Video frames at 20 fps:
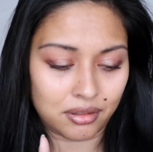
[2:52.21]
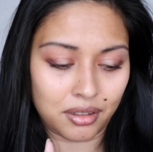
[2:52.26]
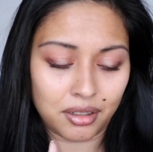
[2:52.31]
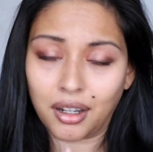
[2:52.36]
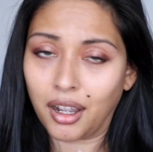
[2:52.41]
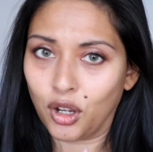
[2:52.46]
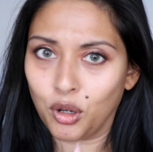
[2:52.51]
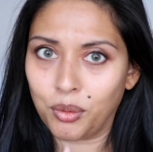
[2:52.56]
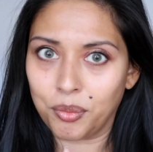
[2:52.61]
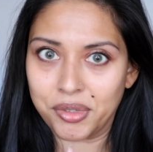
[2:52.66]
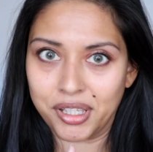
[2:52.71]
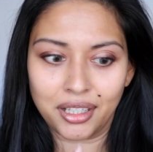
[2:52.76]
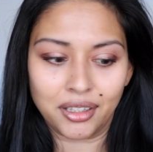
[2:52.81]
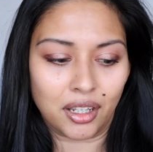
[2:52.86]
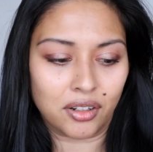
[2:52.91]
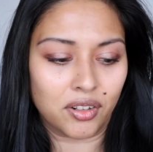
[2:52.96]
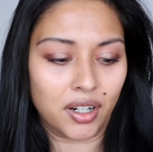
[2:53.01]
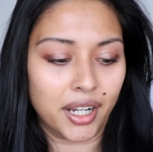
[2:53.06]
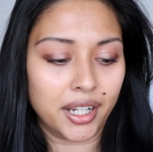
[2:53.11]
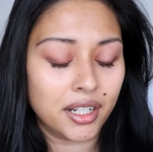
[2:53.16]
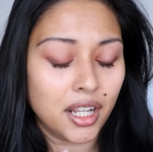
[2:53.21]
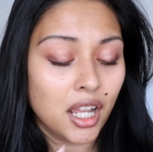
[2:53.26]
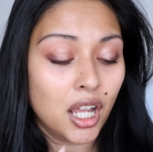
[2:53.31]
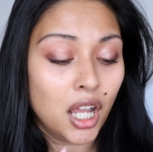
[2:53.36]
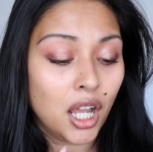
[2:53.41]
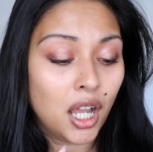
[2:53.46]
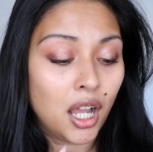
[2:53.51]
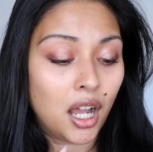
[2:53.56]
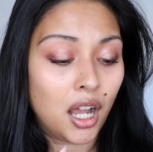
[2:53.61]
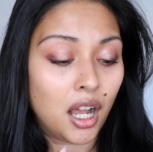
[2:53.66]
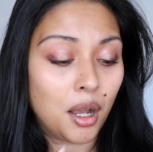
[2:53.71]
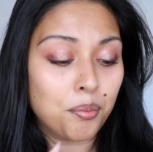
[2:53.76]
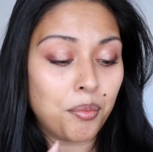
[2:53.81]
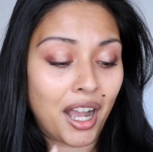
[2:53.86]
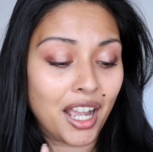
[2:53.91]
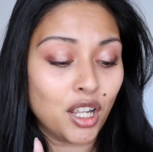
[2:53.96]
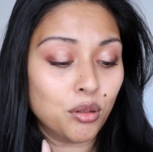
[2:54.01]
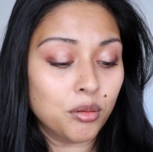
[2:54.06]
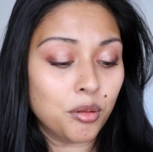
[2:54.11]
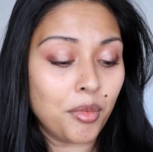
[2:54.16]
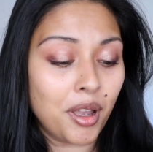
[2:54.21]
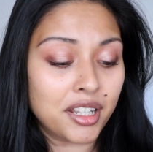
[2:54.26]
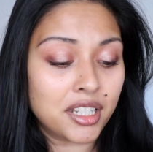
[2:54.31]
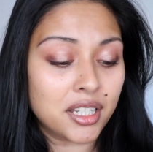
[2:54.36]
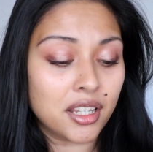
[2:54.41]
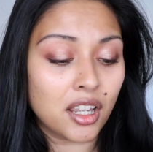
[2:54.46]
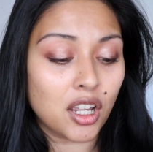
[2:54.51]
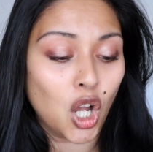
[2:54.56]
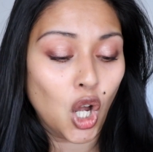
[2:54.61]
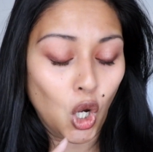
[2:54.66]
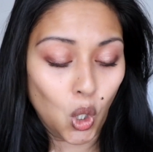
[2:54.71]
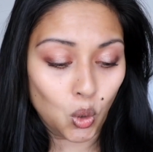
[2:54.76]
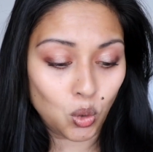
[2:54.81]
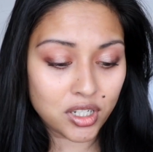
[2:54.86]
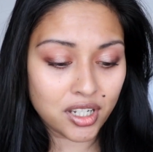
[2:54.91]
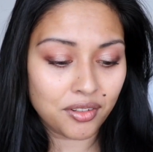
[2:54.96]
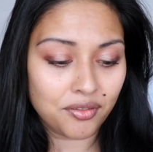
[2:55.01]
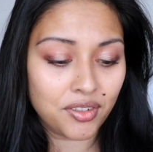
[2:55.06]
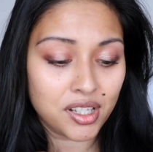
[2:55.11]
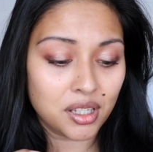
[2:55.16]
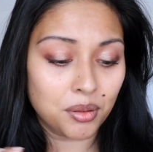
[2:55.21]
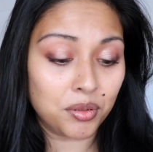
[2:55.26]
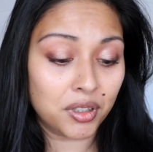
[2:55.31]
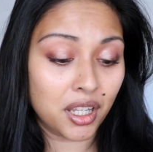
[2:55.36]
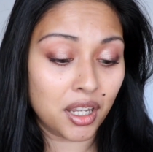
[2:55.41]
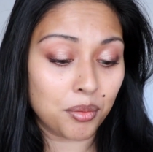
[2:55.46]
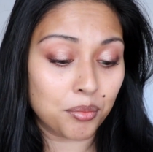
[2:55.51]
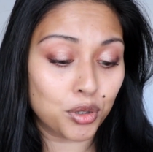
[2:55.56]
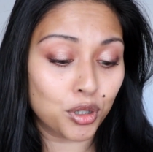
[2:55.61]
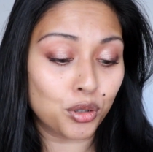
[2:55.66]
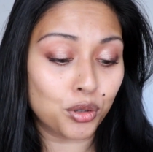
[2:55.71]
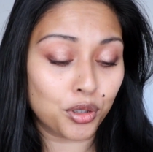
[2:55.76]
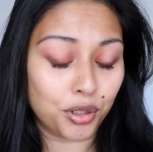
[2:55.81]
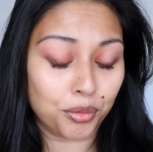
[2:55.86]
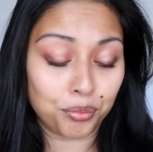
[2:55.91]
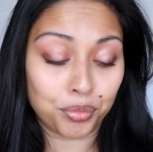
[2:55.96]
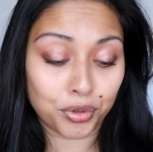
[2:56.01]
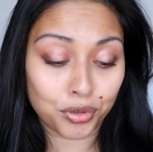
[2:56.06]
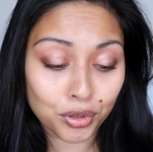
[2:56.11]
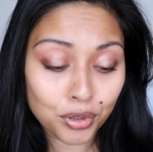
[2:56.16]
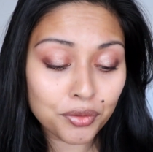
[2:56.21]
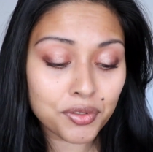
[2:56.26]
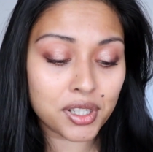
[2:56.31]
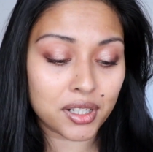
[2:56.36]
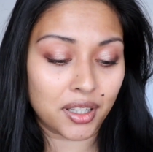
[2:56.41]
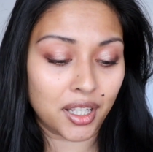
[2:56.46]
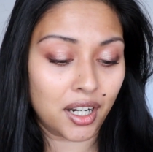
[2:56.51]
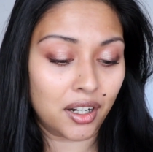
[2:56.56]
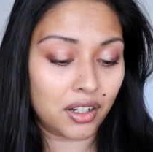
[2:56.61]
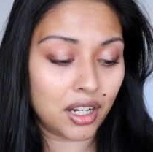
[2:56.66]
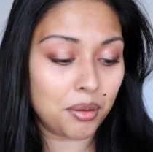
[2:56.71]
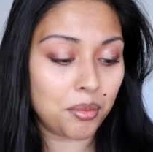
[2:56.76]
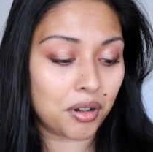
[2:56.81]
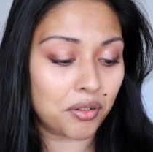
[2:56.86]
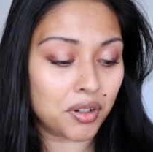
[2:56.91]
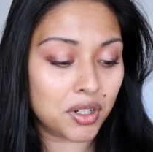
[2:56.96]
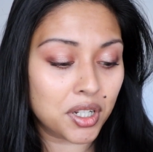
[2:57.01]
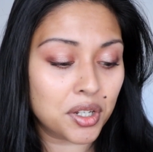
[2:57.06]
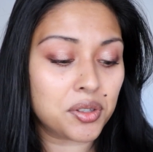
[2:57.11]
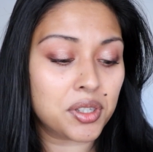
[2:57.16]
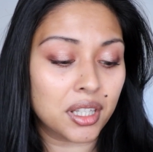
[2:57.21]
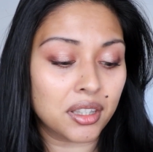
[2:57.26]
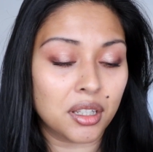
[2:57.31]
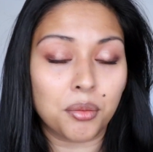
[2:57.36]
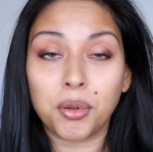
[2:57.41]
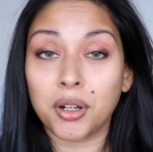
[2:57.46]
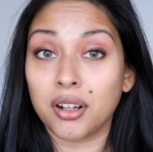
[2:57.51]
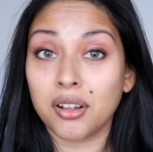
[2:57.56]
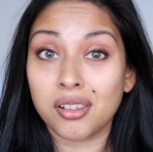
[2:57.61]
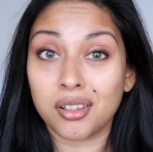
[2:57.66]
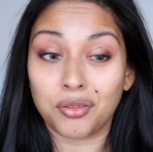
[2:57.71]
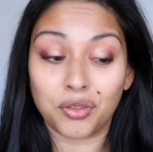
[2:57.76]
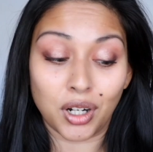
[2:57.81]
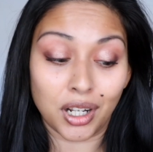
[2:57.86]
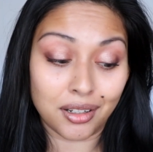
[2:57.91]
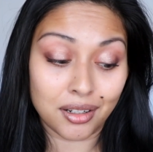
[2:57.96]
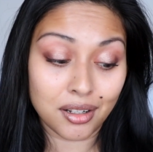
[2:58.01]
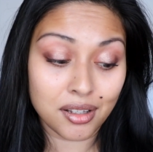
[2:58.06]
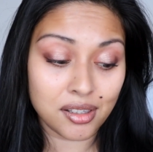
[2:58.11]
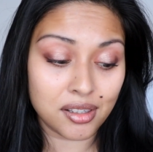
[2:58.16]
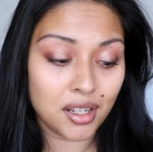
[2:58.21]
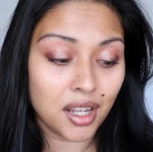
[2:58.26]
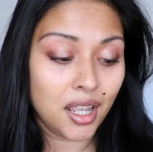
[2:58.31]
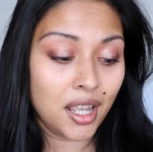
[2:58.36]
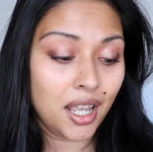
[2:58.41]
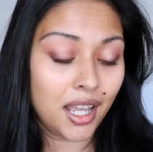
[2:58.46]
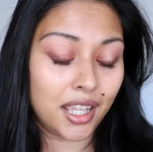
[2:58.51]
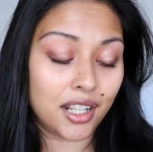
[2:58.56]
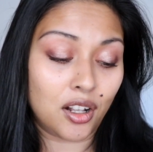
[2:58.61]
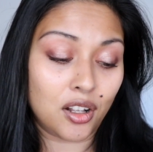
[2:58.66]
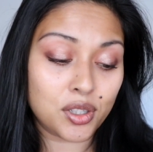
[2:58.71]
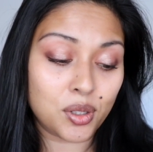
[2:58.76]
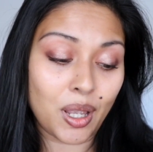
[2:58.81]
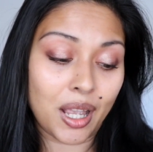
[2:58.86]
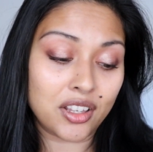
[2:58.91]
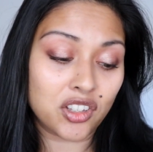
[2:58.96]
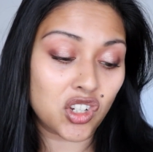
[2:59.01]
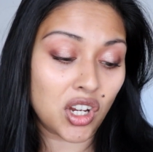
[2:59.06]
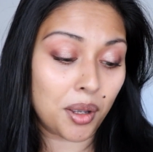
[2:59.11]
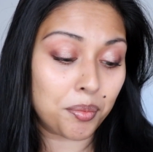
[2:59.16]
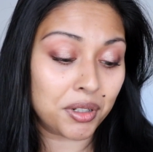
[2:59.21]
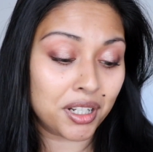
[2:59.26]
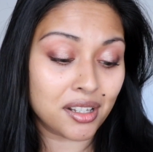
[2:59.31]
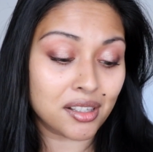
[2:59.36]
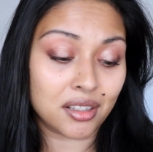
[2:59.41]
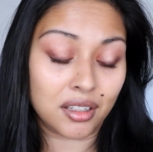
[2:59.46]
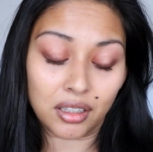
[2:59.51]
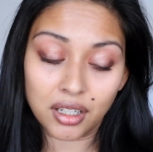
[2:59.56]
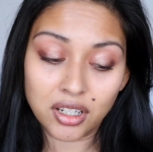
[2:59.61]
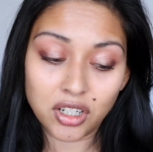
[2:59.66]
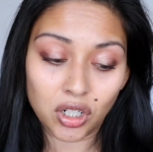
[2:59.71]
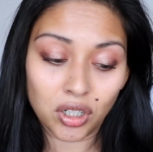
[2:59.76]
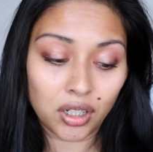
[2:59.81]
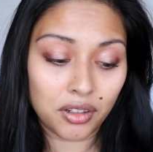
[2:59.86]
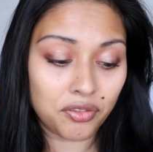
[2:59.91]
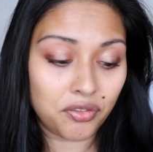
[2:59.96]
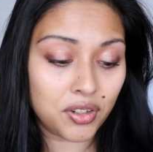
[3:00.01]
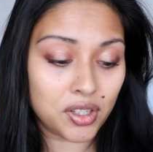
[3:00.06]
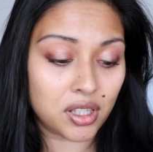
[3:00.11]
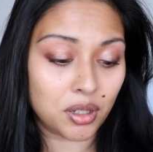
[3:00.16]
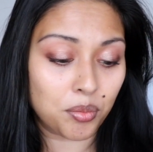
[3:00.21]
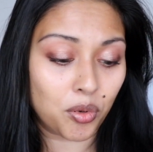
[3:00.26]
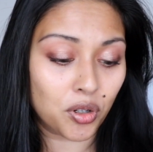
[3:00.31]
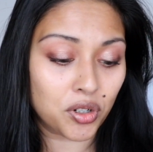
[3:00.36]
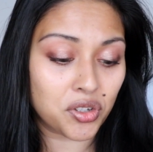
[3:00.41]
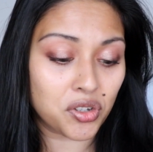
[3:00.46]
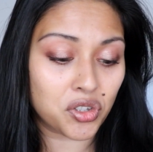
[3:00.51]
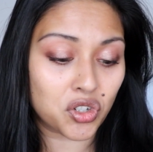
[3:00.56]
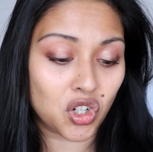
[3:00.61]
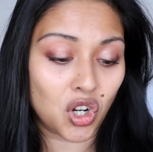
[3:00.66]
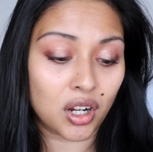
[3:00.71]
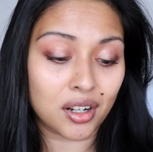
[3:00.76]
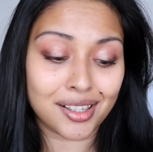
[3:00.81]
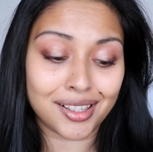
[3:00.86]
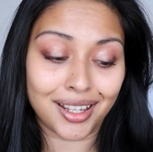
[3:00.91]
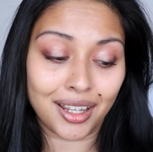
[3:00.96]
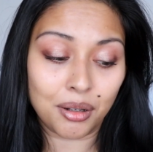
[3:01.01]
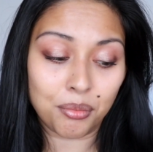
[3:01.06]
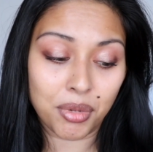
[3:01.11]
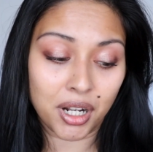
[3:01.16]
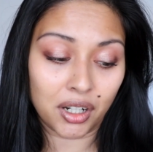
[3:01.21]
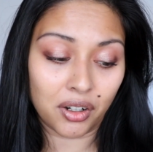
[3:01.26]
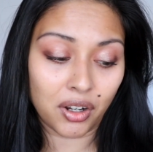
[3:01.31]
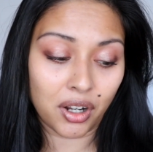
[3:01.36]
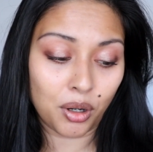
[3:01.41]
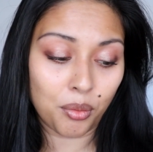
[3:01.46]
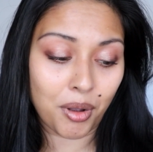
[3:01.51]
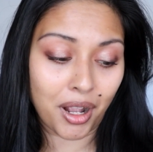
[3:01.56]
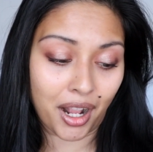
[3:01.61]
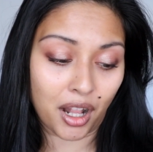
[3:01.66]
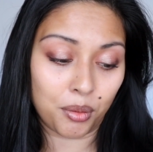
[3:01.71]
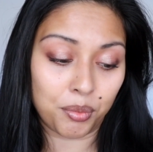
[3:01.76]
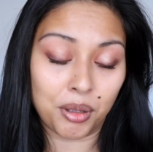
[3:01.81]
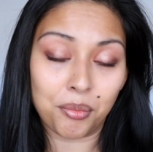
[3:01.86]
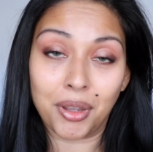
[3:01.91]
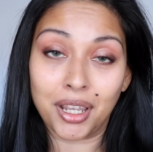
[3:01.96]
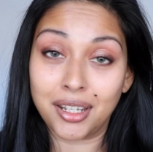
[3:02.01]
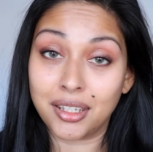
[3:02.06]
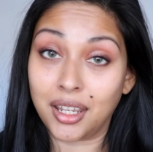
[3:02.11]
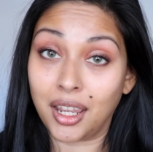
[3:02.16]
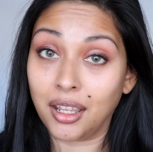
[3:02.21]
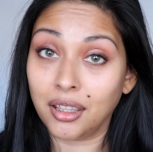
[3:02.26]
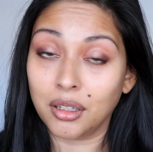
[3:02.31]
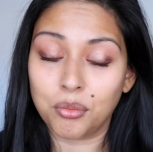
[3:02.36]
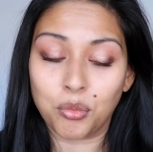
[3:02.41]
I hope I'm saying that right. Biomimetic oat visibly improves clarity by reducing the appearance of redness. It also has Japanese lily turf, supports a strong skin barrier by helping maintain the